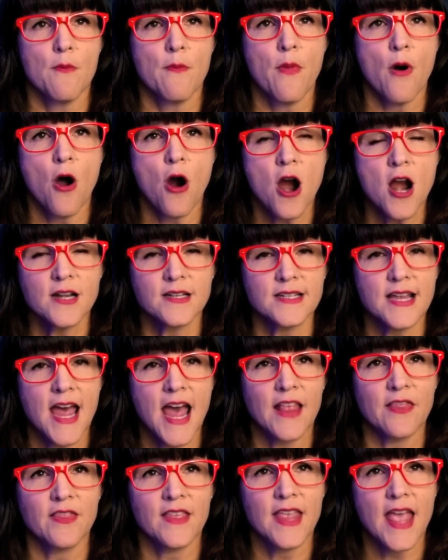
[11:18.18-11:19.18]
Parked
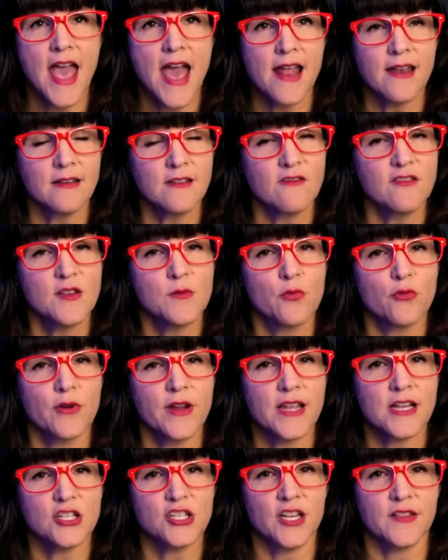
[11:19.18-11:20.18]
at the end of the
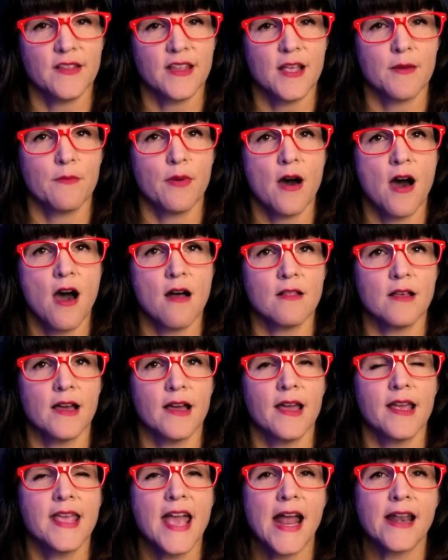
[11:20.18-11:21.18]
bridge in the
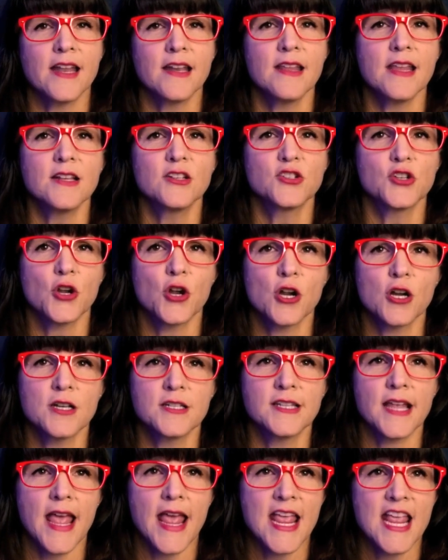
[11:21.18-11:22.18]
Impala, Kennedy
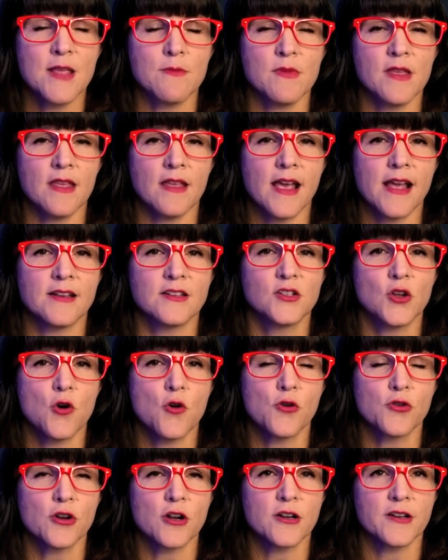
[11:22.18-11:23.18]
turned to Amy and
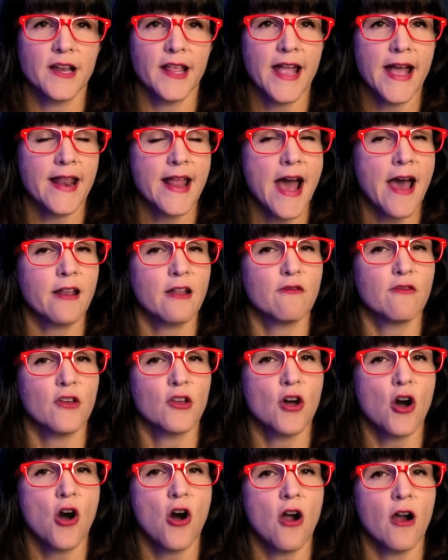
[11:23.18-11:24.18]
told her to get out of the
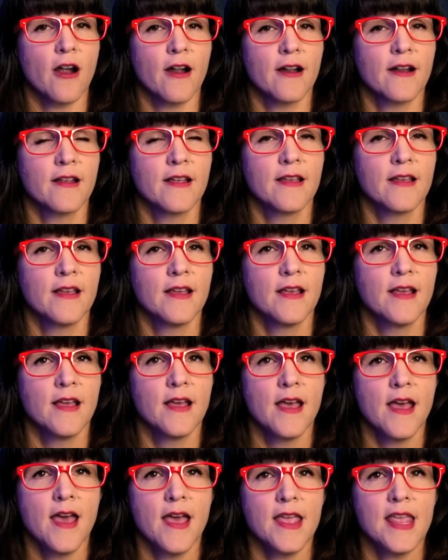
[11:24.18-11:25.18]
car.
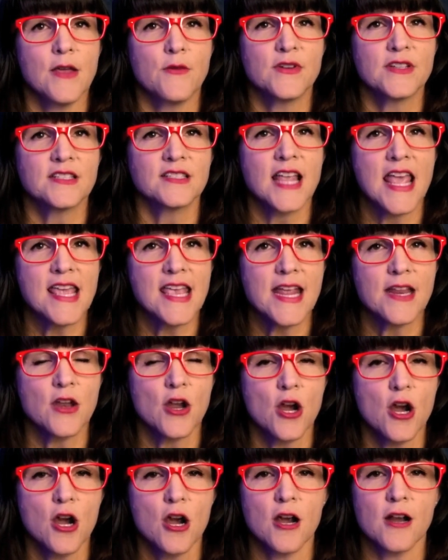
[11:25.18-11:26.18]
He was taking
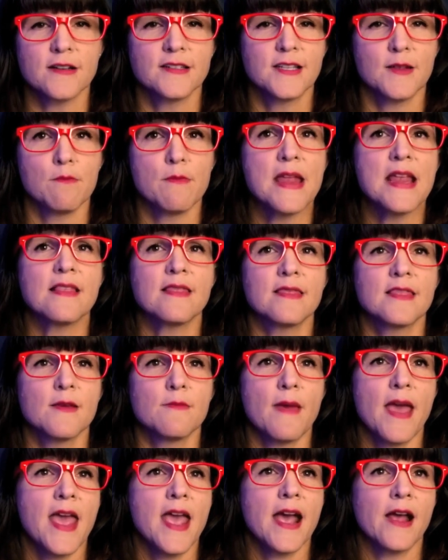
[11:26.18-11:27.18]
her to meet the
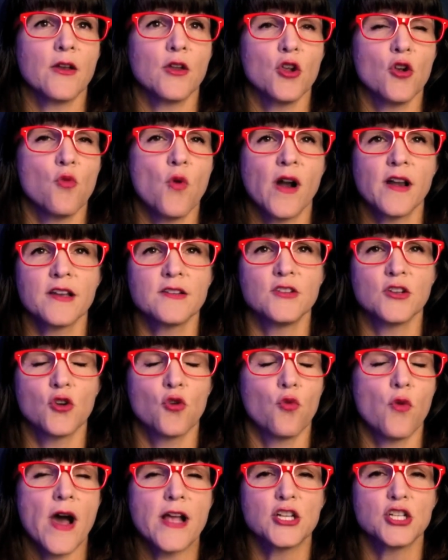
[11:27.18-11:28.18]
man who wanted to
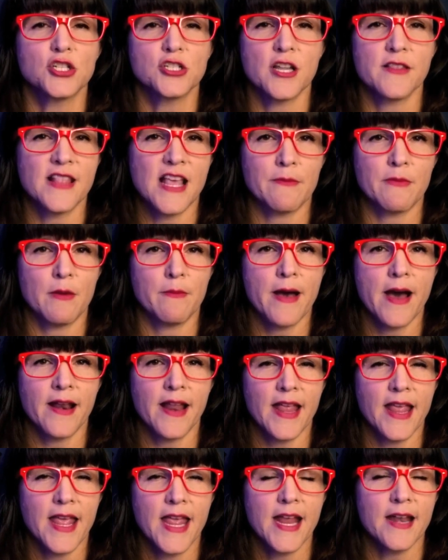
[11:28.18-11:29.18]
question them about
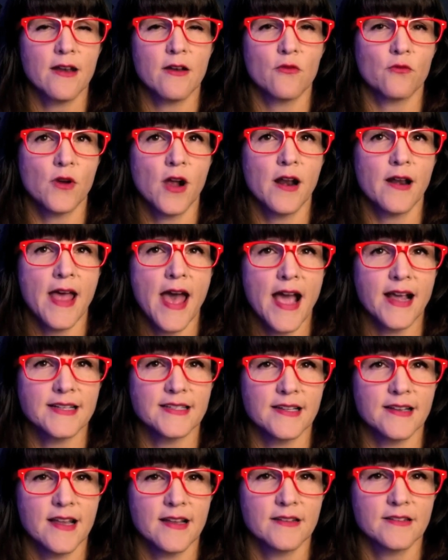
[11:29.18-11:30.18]
a hit-and-run
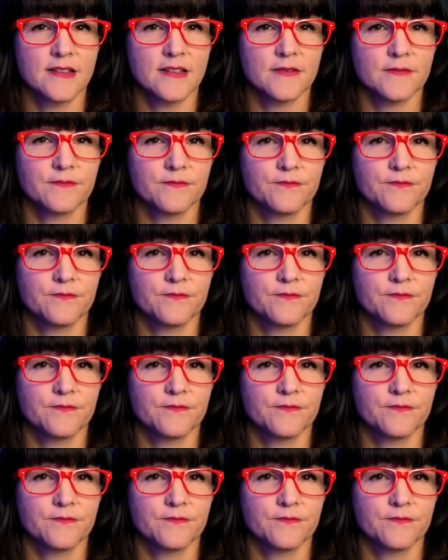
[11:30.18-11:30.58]
accident.